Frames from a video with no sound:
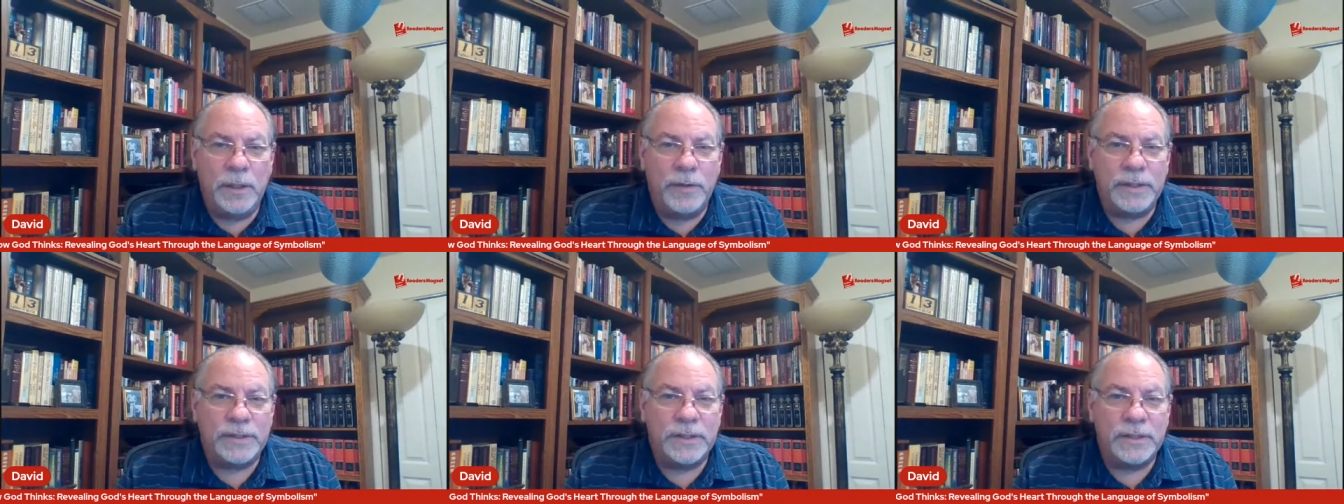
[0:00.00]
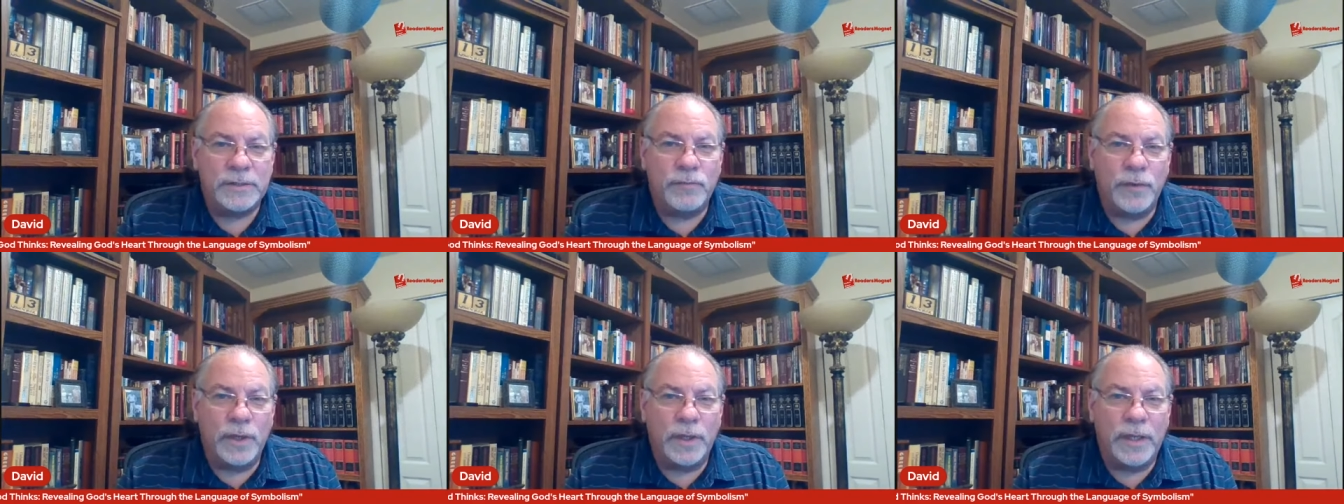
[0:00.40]
you know, this
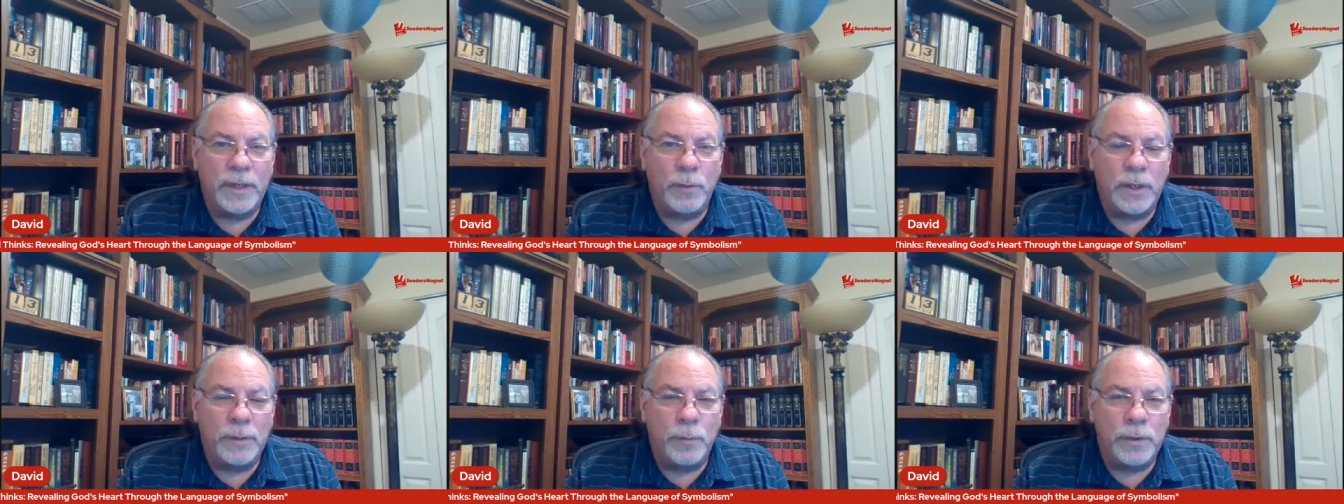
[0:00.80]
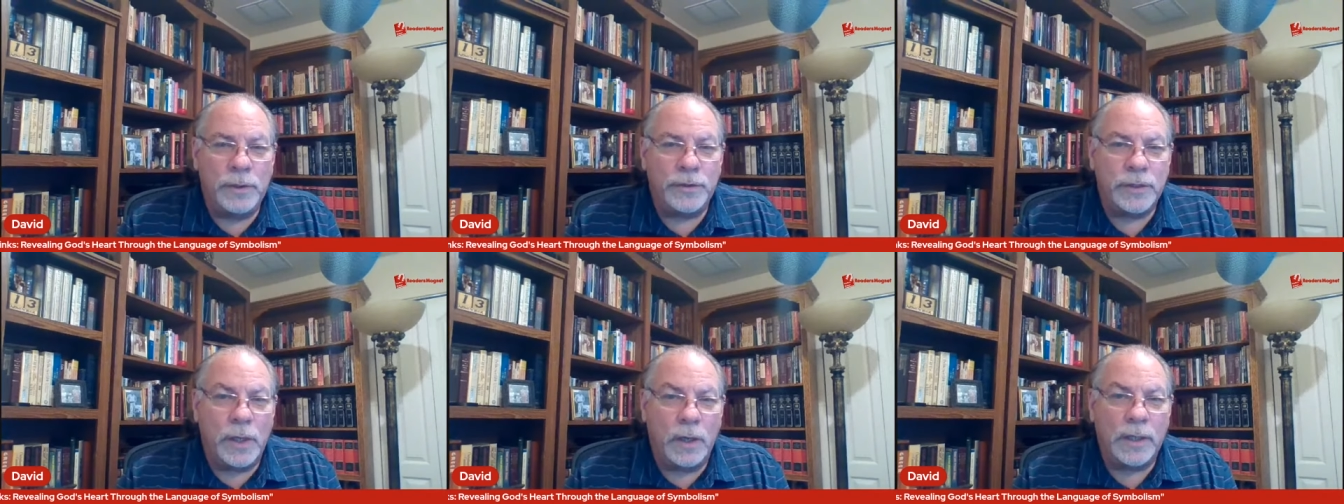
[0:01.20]
is really when it,
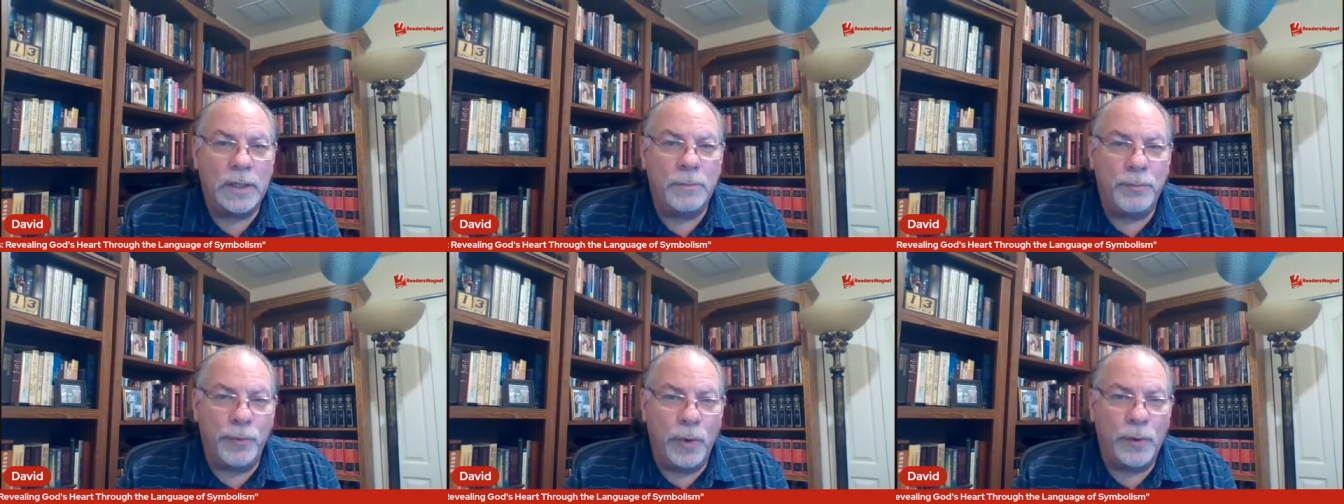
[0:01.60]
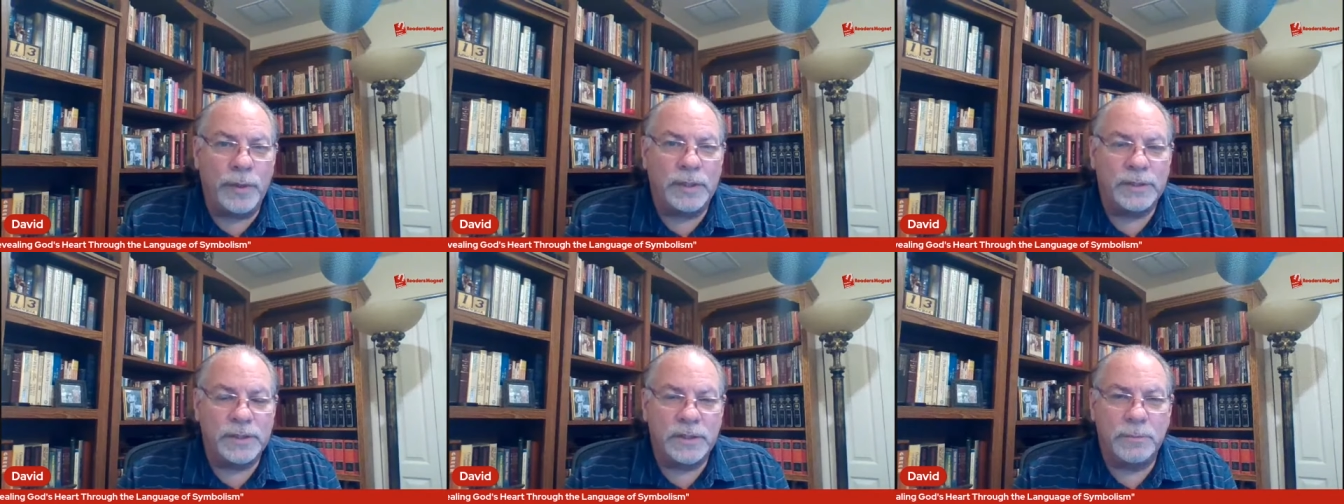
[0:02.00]
when you're talking
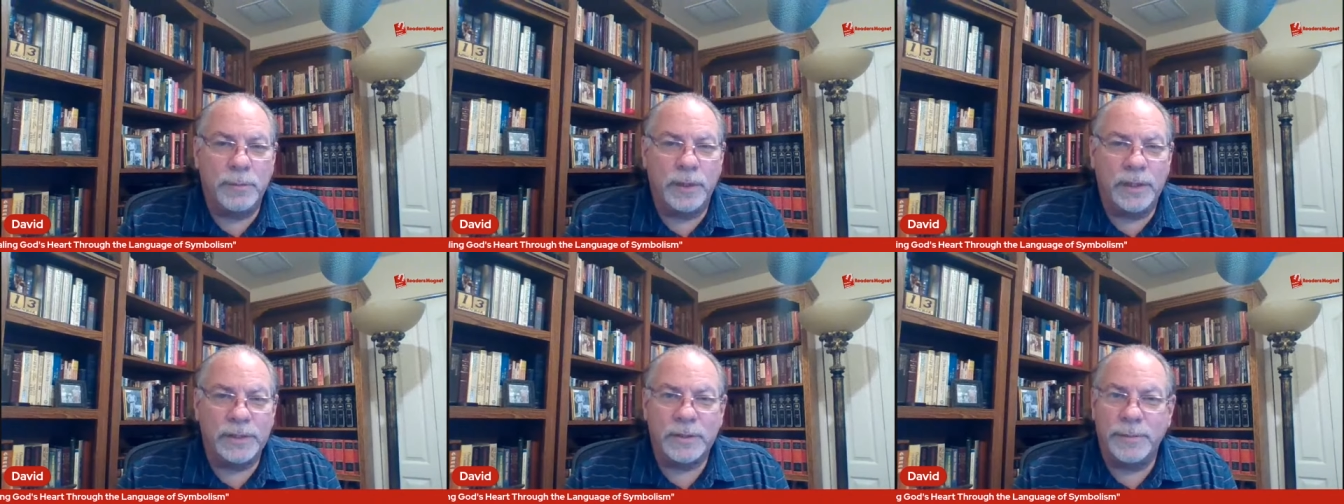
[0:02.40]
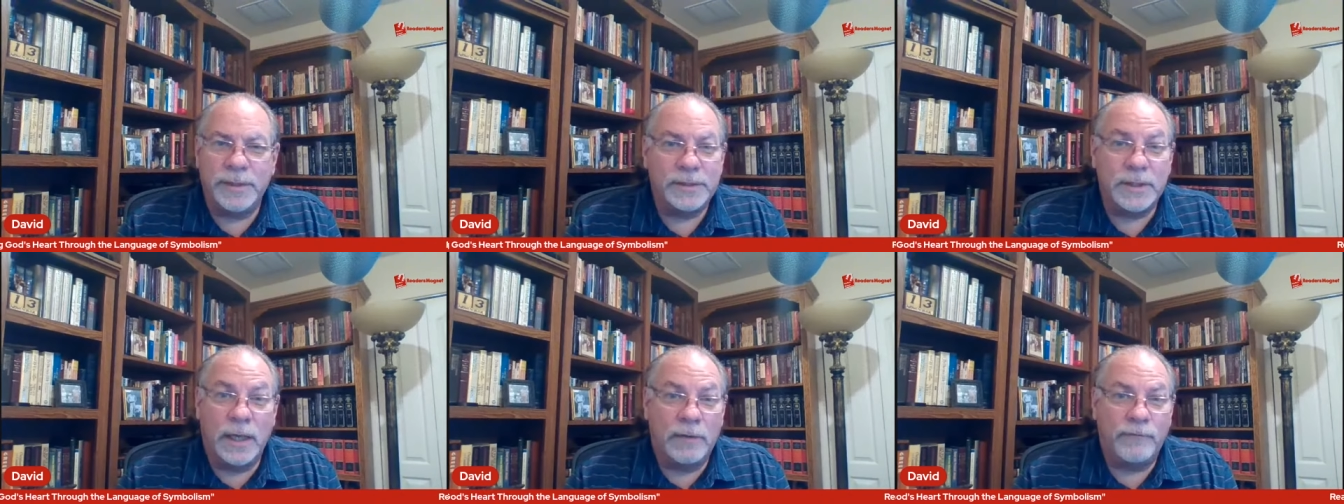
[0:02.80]
broken
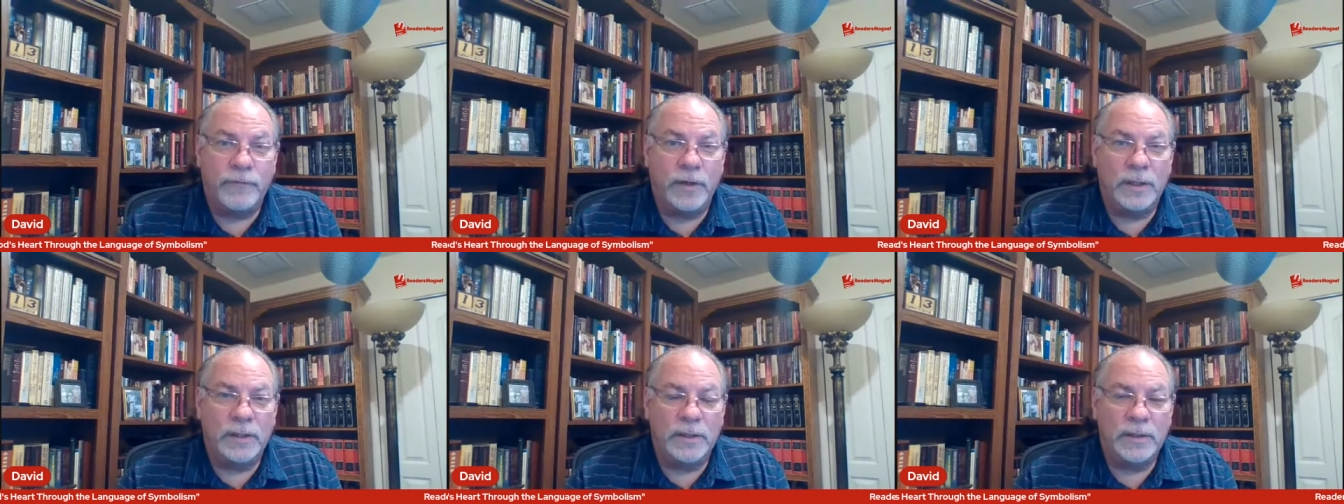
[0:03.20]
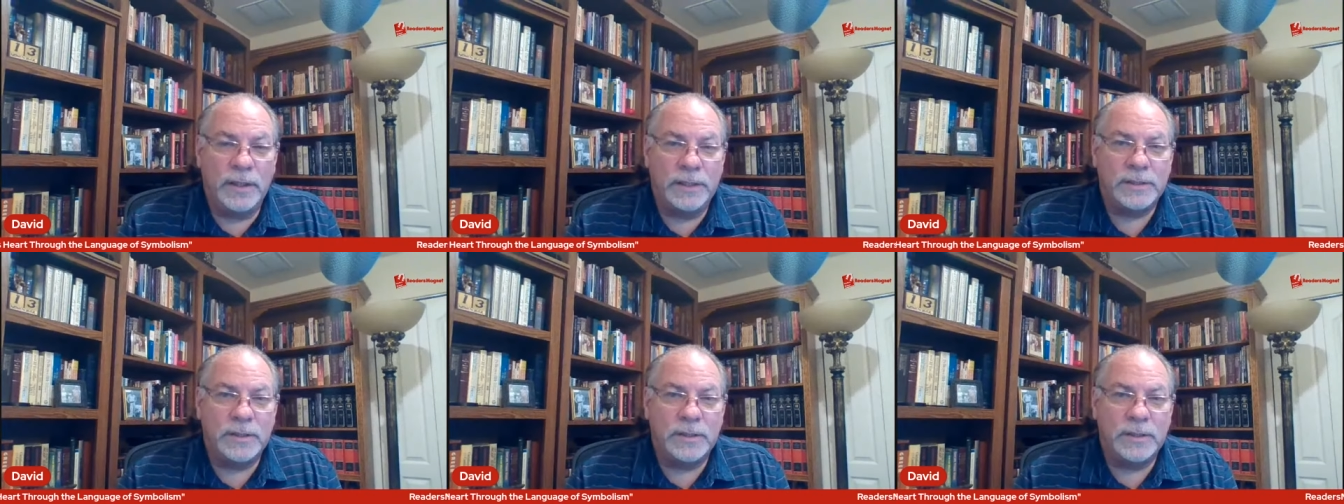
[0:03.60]
symbolism, it's not fun.